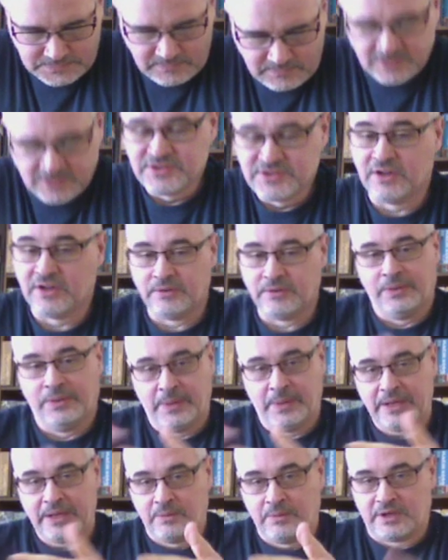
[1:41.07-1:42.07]
So the
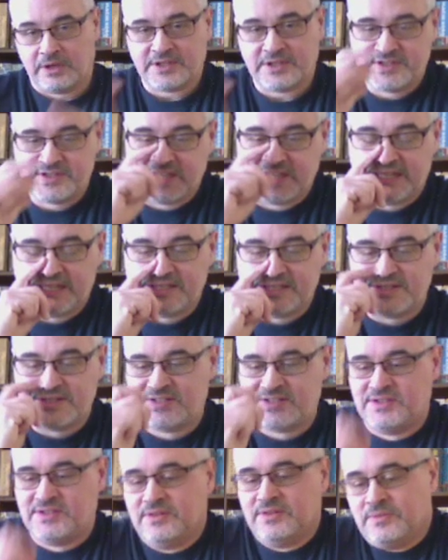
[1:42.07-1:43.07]
way it works
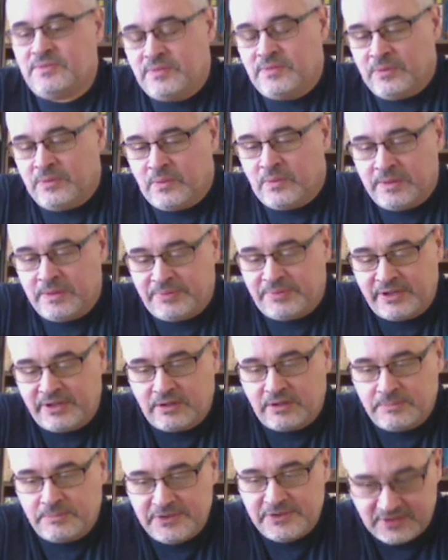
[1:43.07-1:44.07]
is one
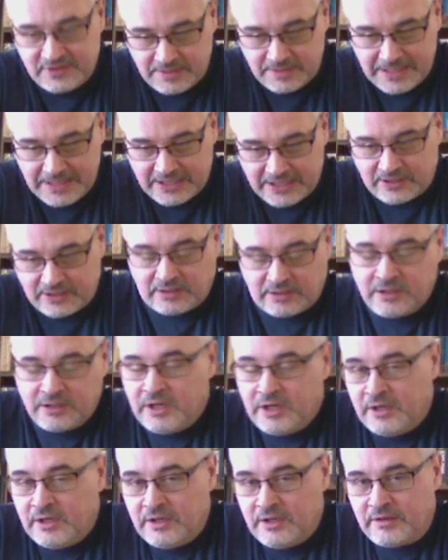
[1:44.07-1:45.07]
player will be the commander,
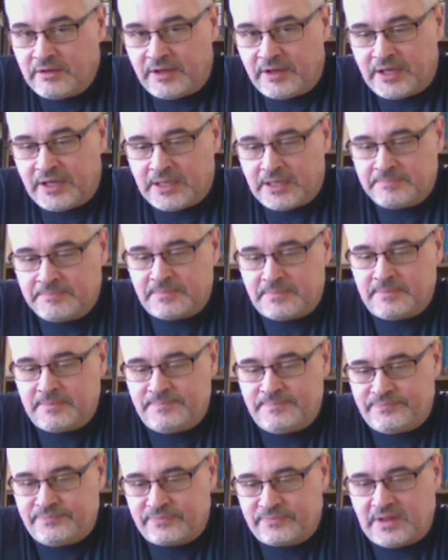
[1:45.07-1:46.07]

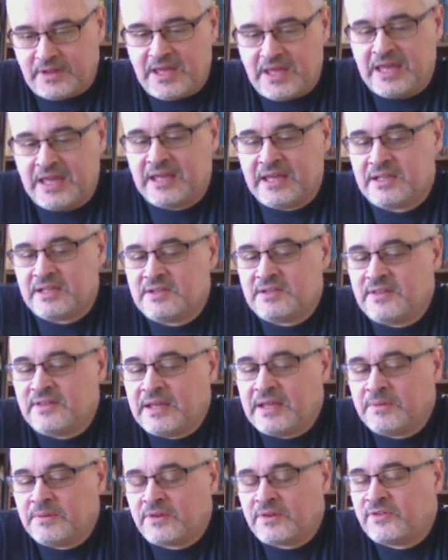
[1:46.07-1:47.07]
and
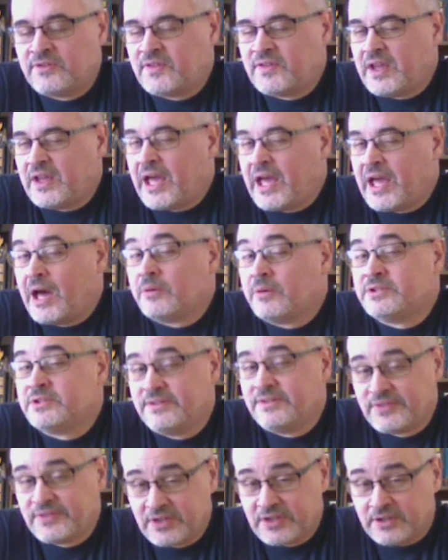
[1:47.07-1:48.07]
they will say how
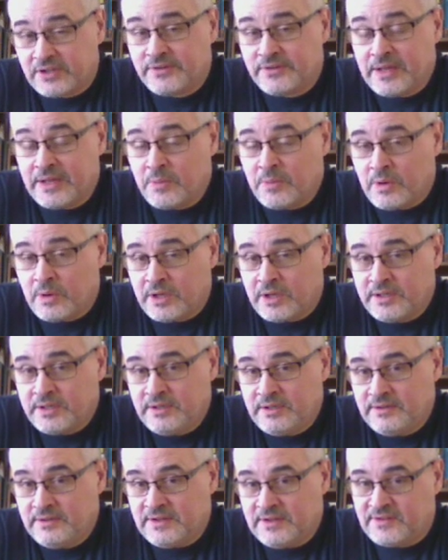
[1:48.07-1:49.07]
difficult they want
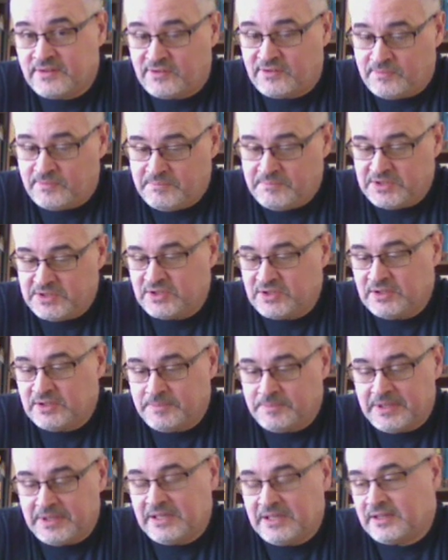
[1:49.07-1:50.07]
this mission
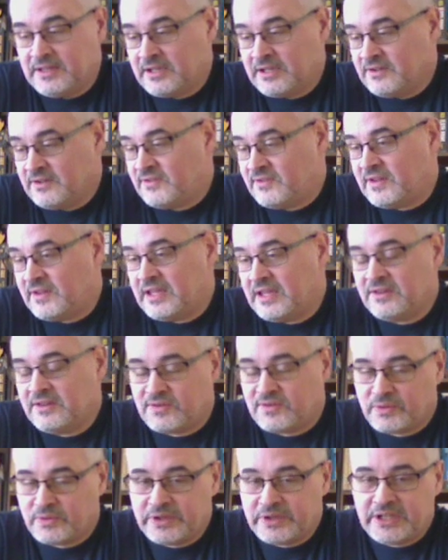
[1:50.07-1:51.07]
to be. They could say
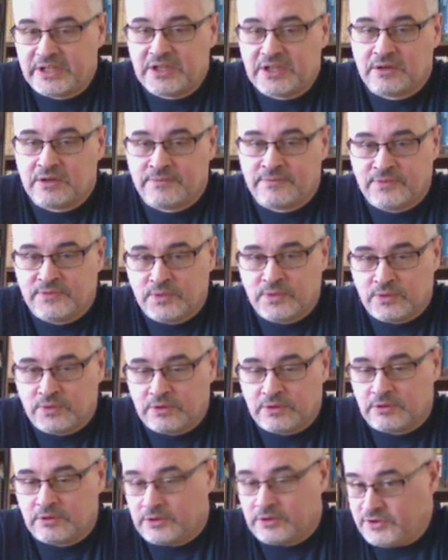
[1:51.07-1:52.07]
3 or
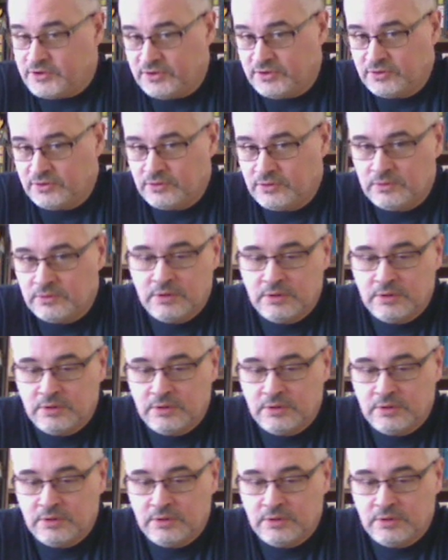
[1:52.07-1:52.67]
4 or 2